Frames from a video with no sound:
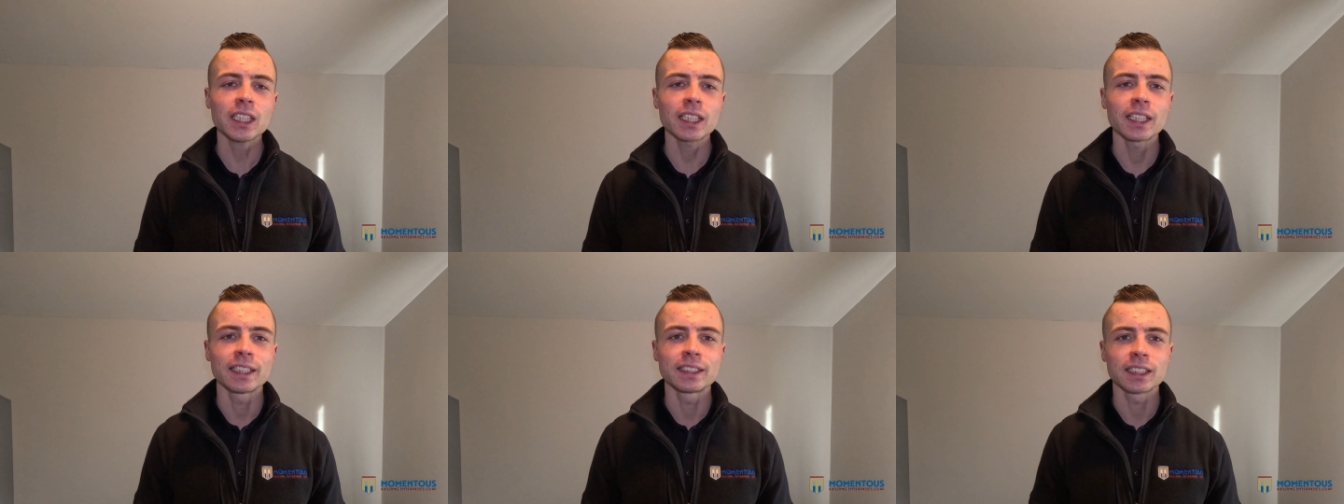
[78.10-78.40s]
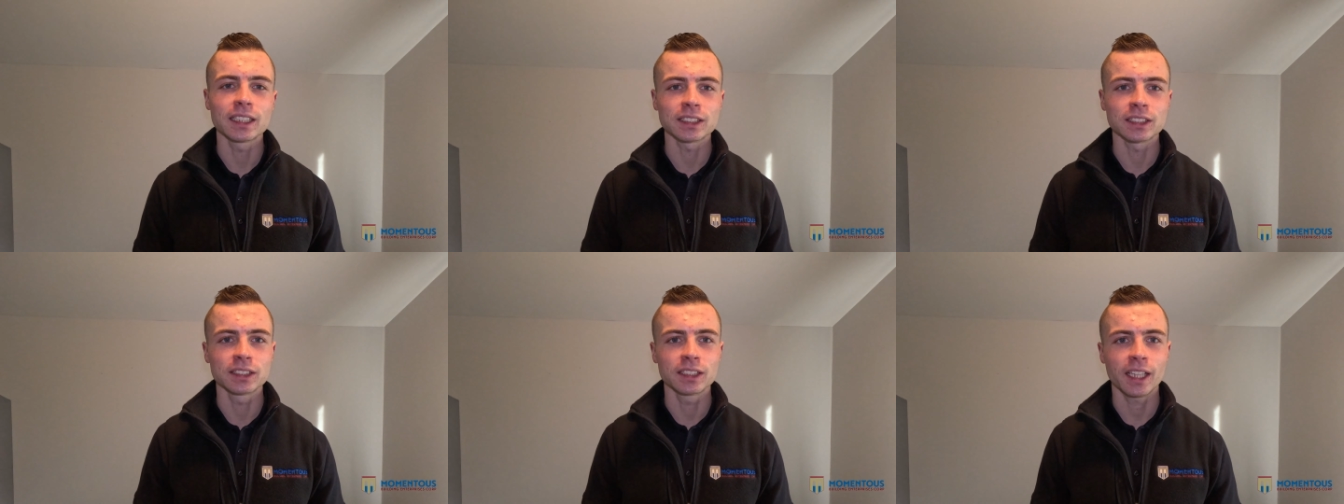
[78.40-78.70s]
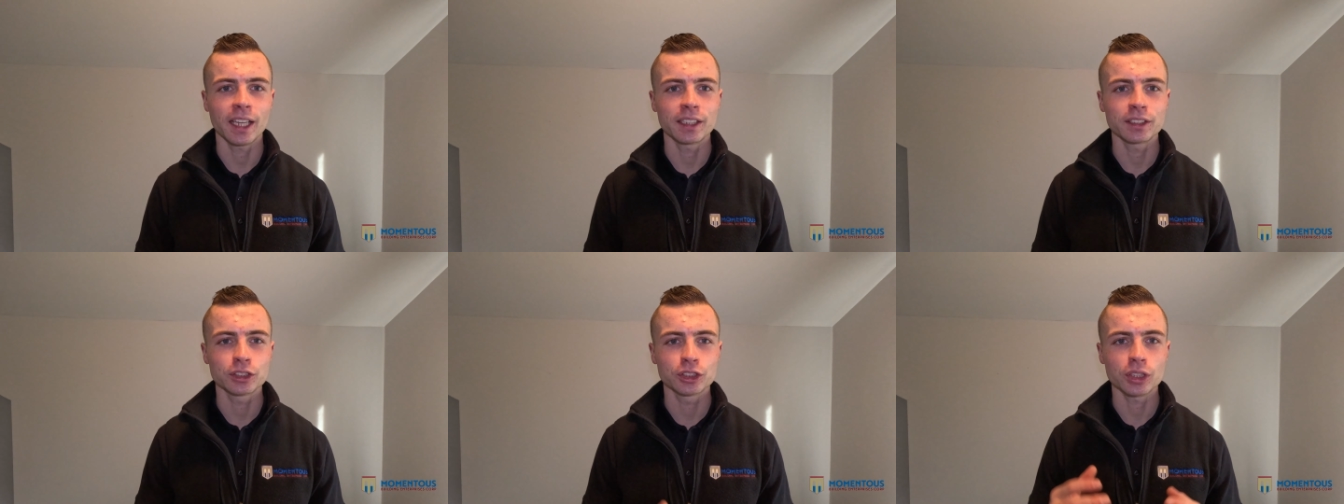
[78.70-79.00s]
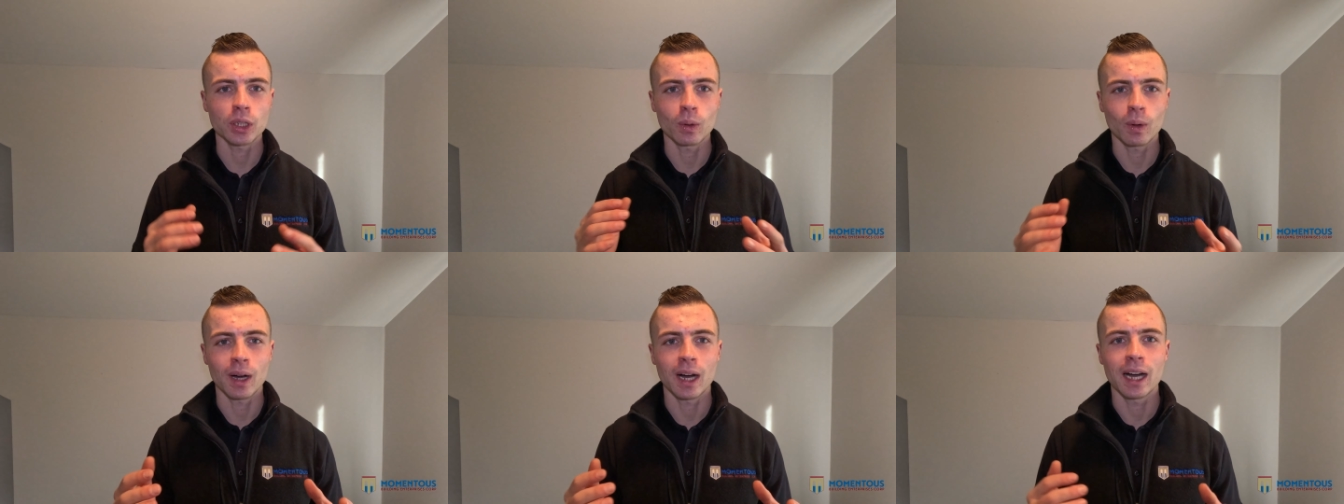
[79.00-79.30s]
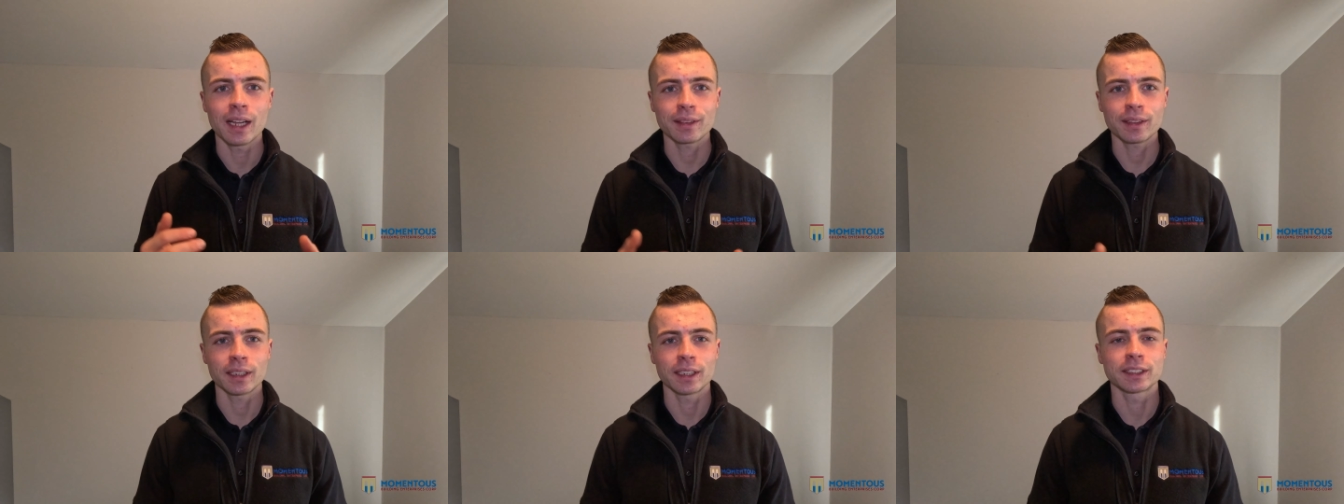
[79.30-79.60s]
It doesn't get so
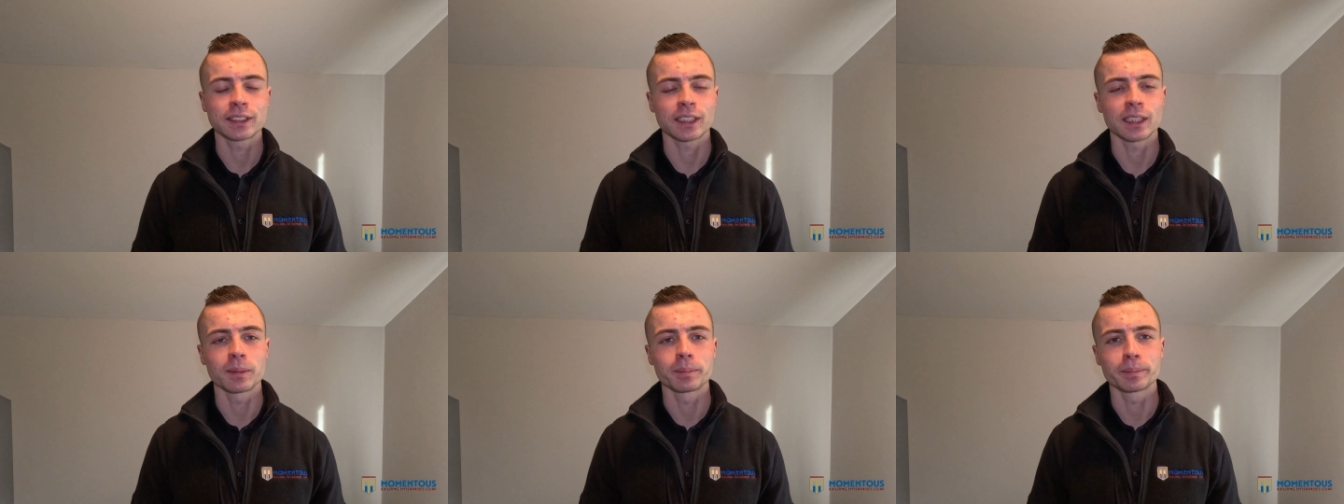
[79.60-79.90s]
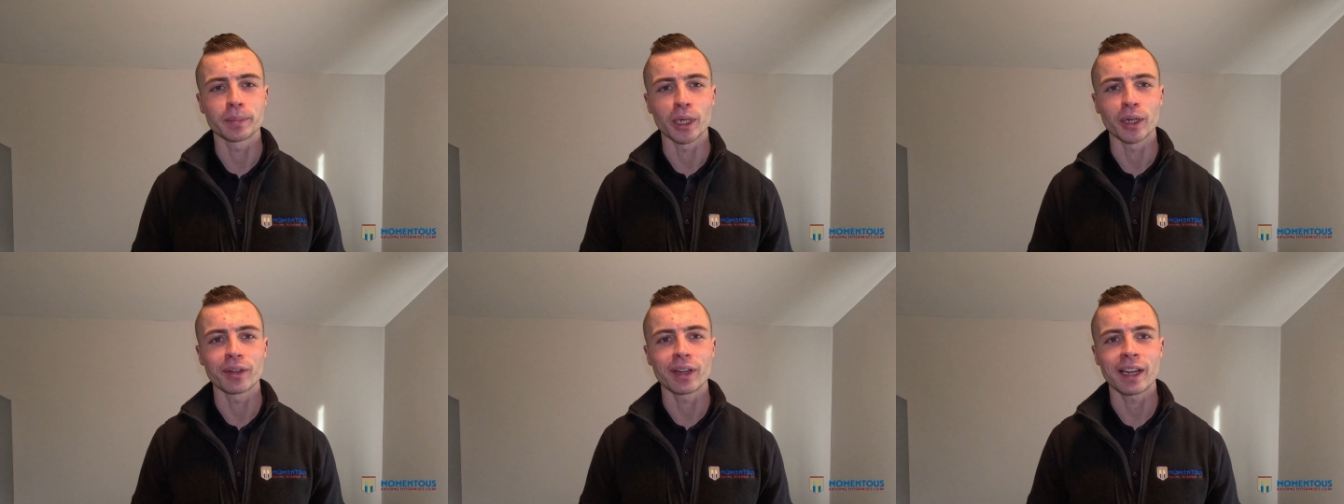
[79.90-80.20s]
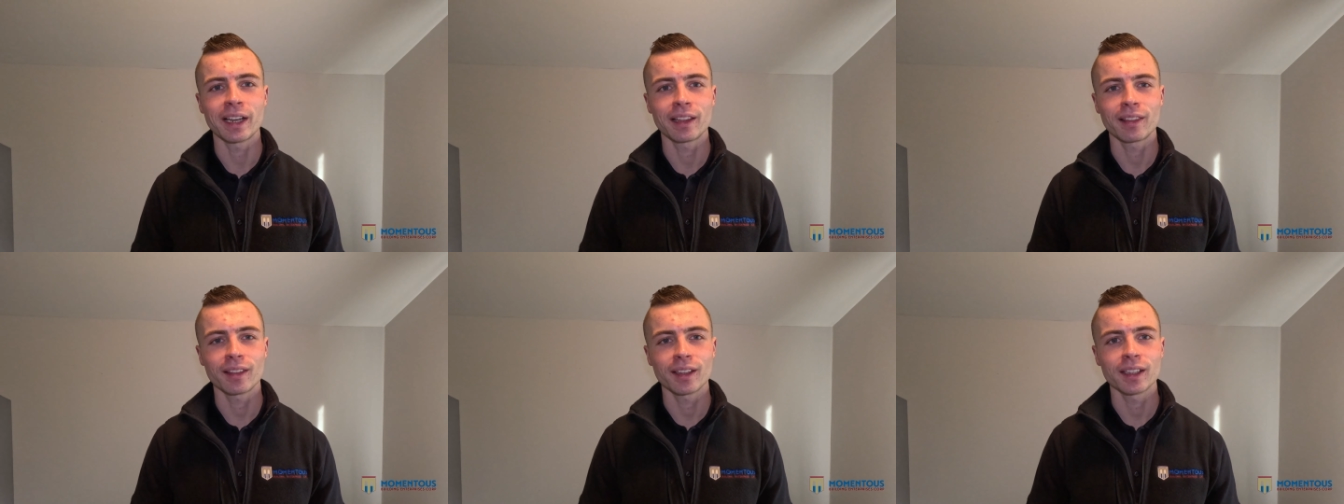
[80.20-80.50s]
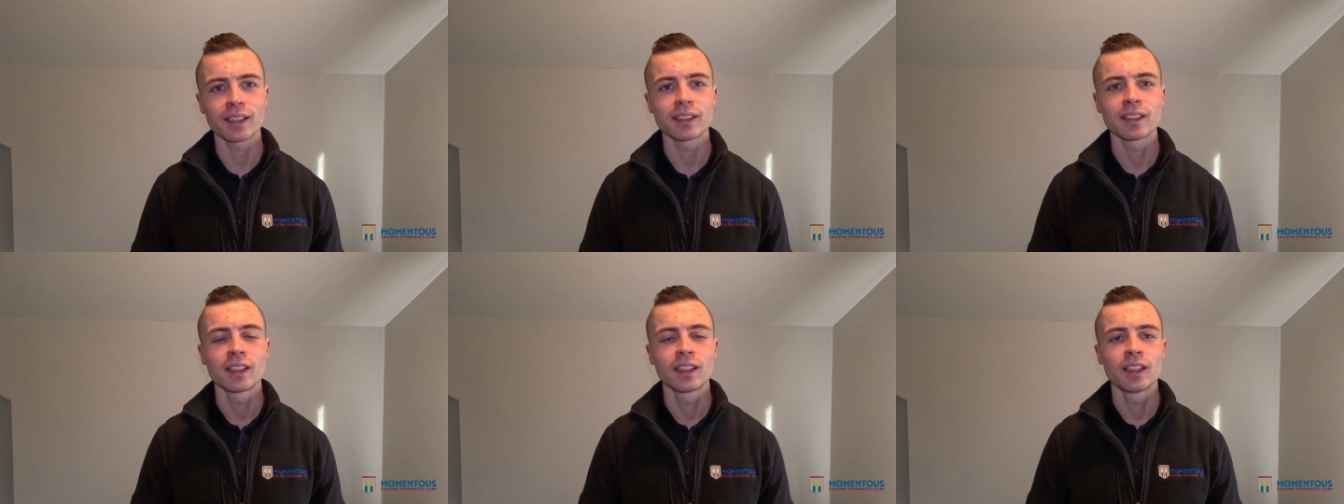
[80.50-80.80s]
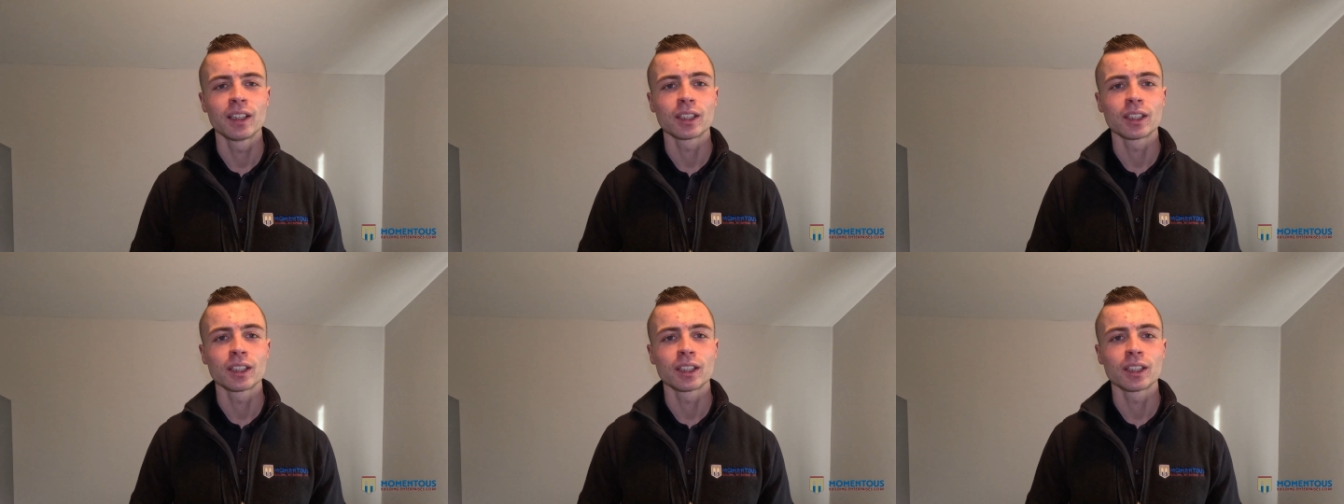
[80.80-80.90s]
hot that it's going to burn anything,